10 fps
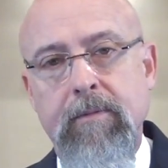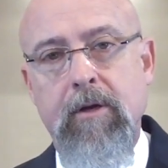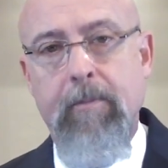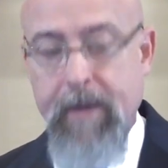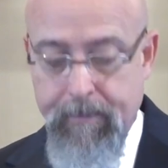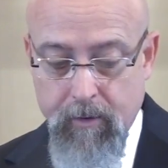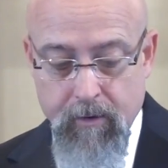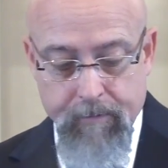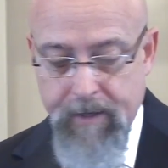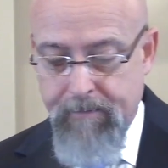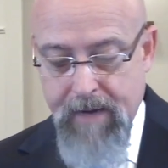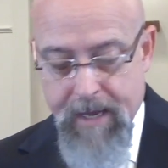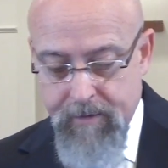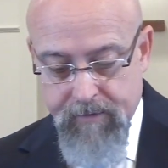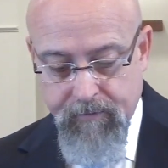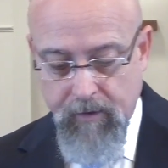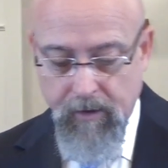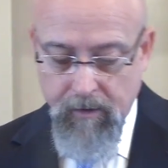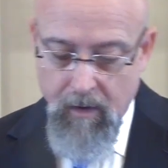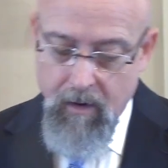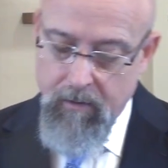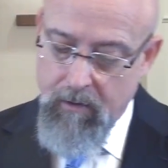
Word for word: You know, people who've been babies for a long,